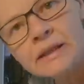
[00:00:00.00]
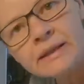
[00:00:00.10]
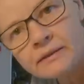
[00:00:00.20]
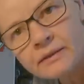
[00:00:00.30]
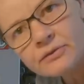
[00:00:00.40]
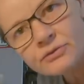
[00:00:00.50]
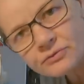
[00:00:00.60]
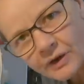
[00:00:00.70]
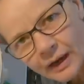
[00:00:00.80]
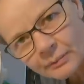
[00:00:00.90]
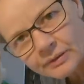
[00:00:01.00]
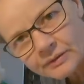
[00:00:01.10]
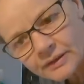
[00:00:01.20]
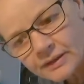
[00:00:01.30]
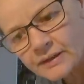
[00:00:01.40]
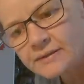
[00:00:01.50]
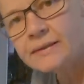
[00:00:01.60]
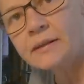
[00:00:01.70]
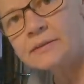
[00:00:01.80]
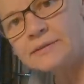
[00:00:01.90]
millionth strap
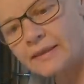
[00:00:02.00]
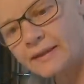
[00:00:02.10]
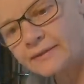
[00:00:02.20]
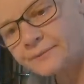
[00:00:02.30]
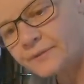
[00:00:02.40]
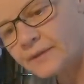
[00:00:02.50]
to go on the thing.